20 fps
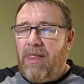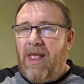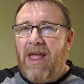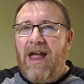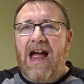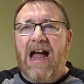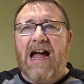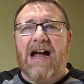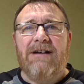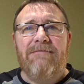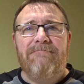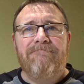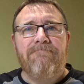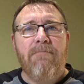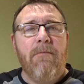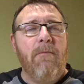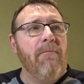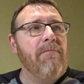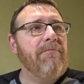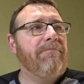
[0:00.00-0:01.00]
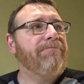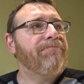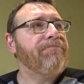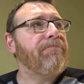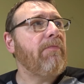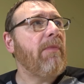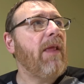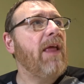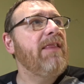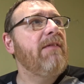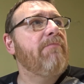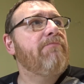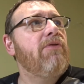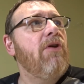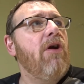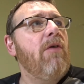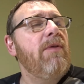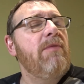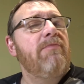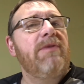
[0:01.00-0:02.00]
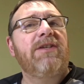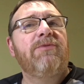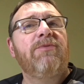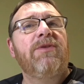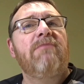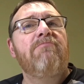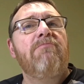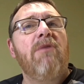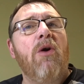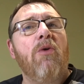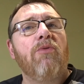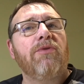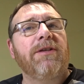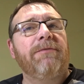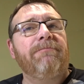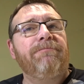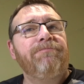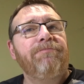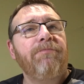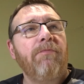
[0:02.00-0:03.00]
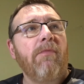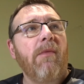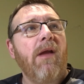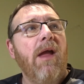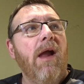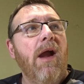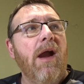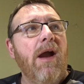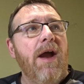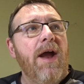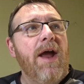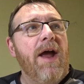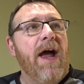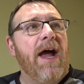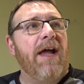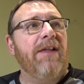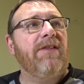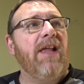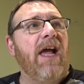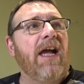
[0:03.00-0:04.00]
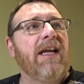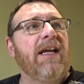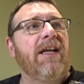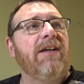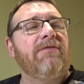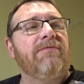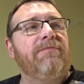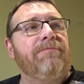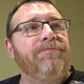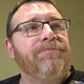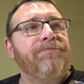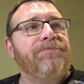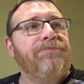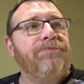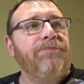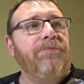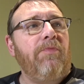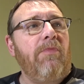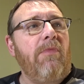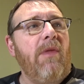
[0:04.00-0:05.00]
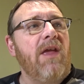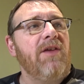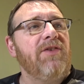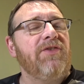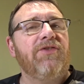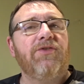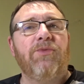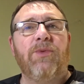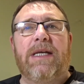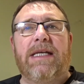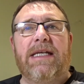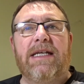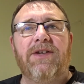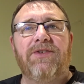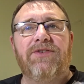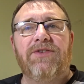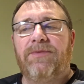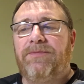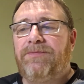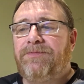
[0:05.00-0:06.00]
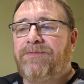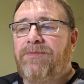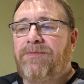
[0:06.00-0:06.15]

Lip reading: The problem is with the malt and that kind of sweetness.